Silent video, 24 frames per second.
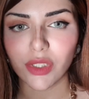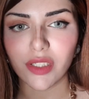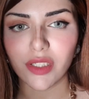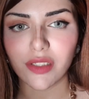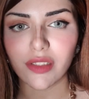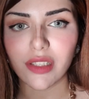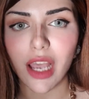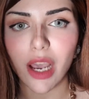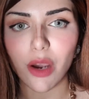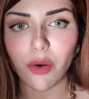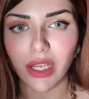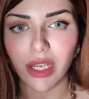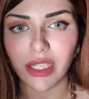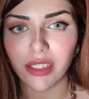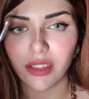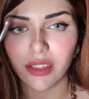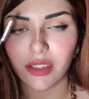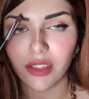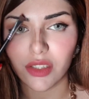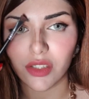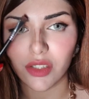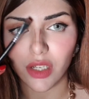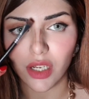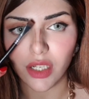how I didn't
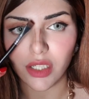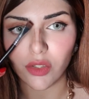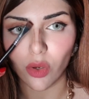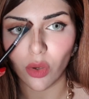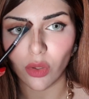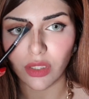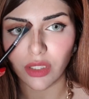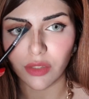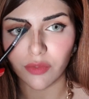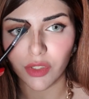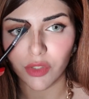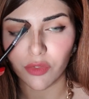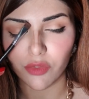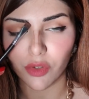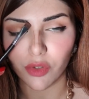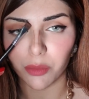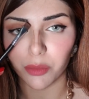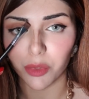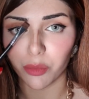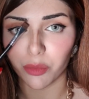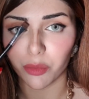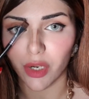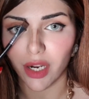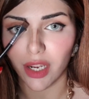start all the way from the
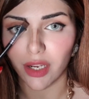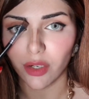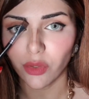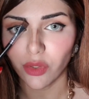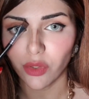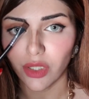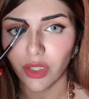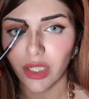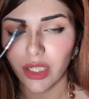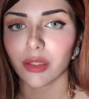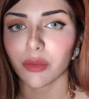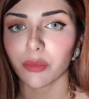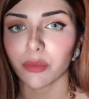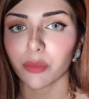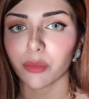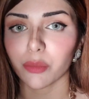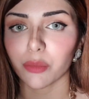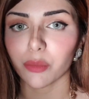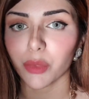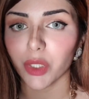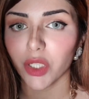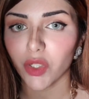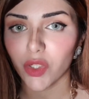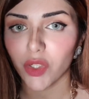brow,
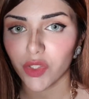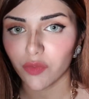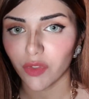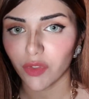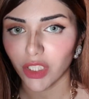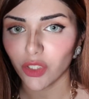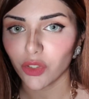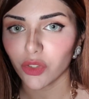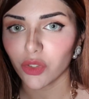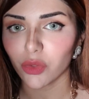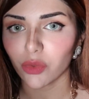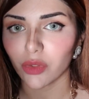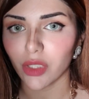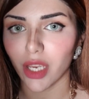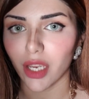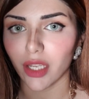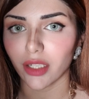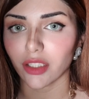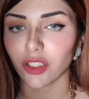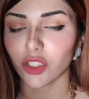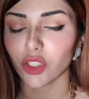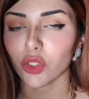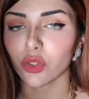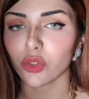because when you do that,
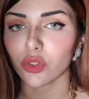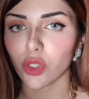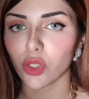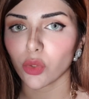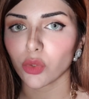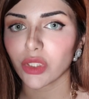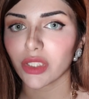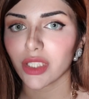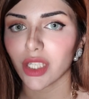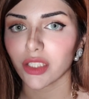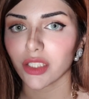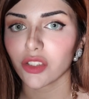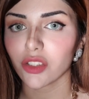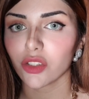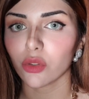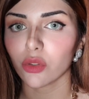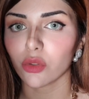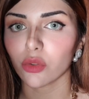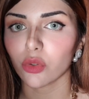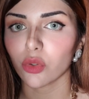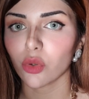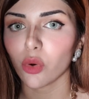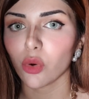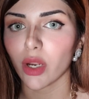your nose tends to
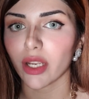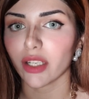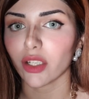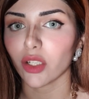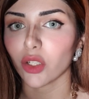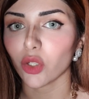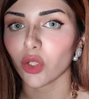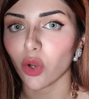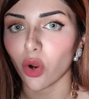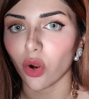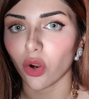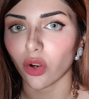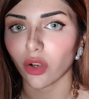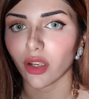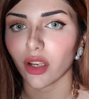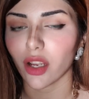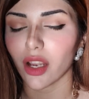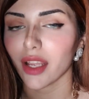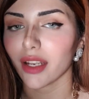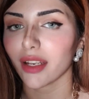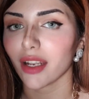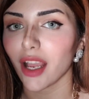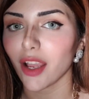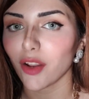look quite long,
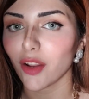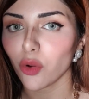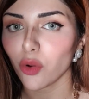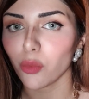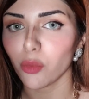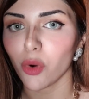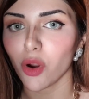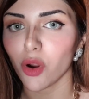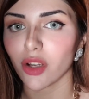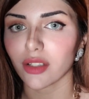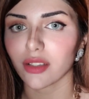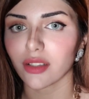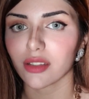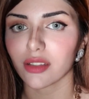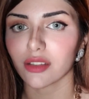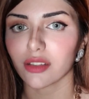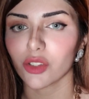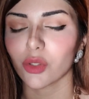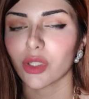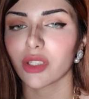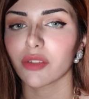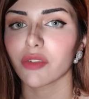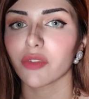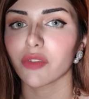and I don't want to
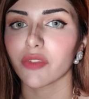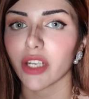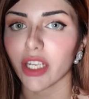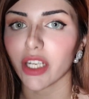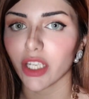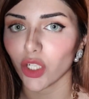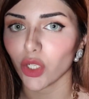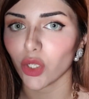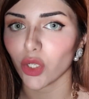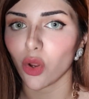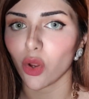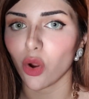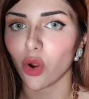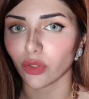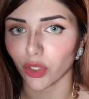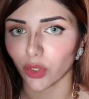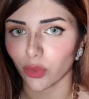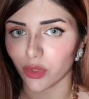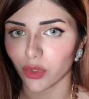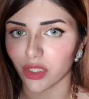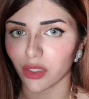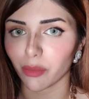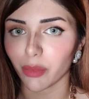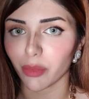give a very long nose
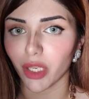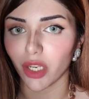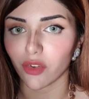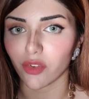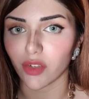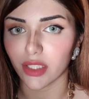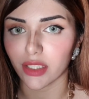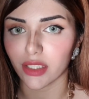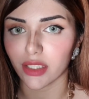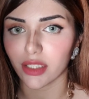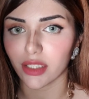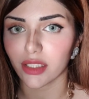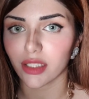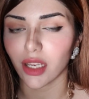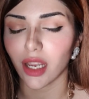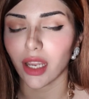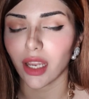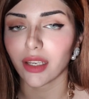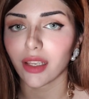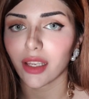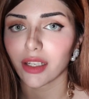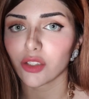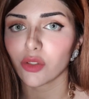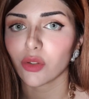appearance. I
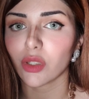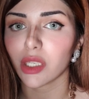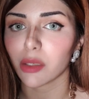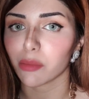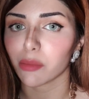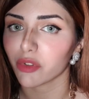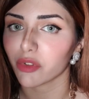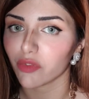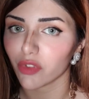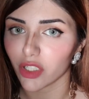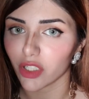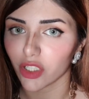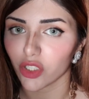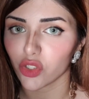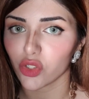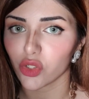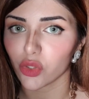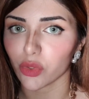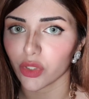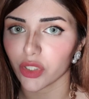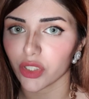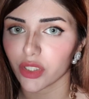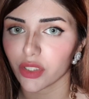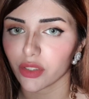like to keep it very
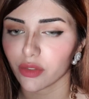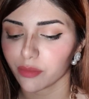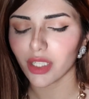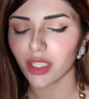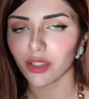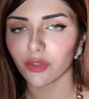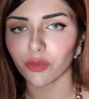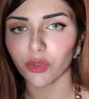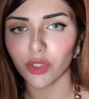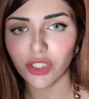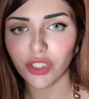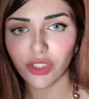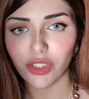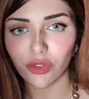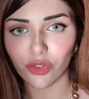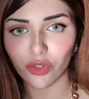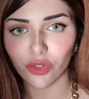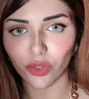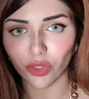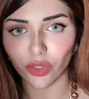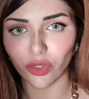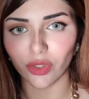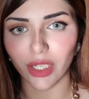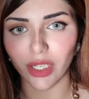short. Once you draw
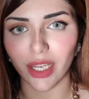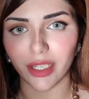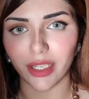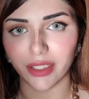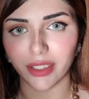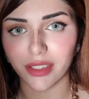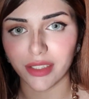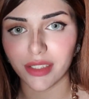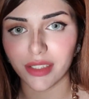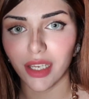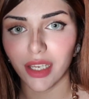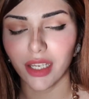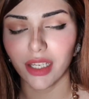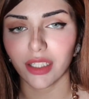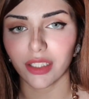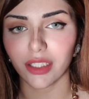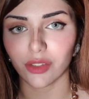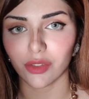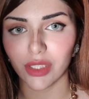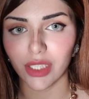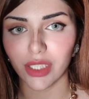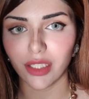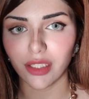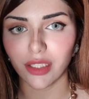your lines, you
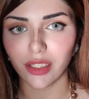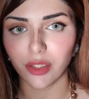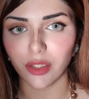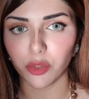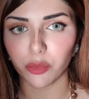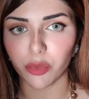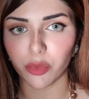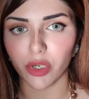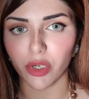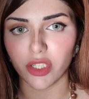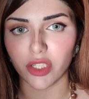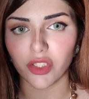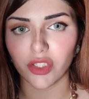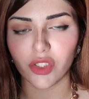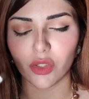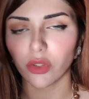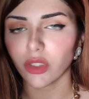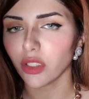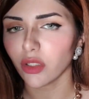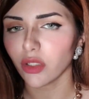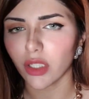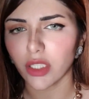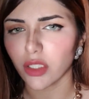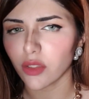take another brush, or you
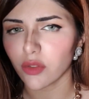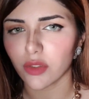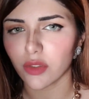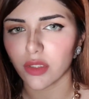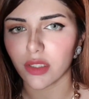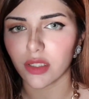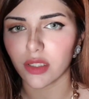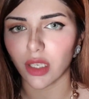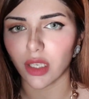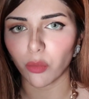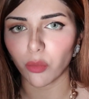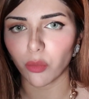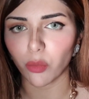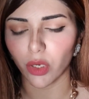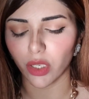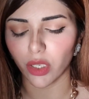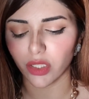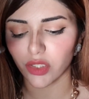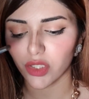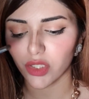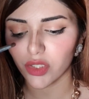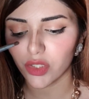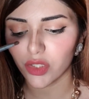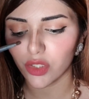can use the same one,
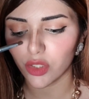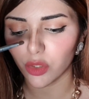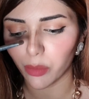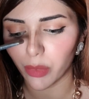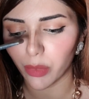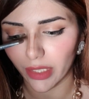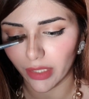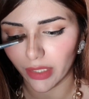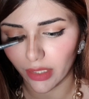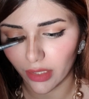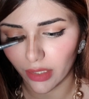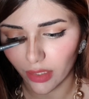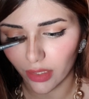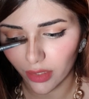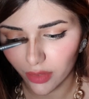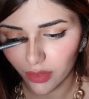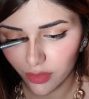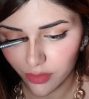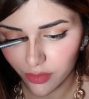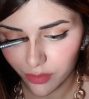just to blend it in.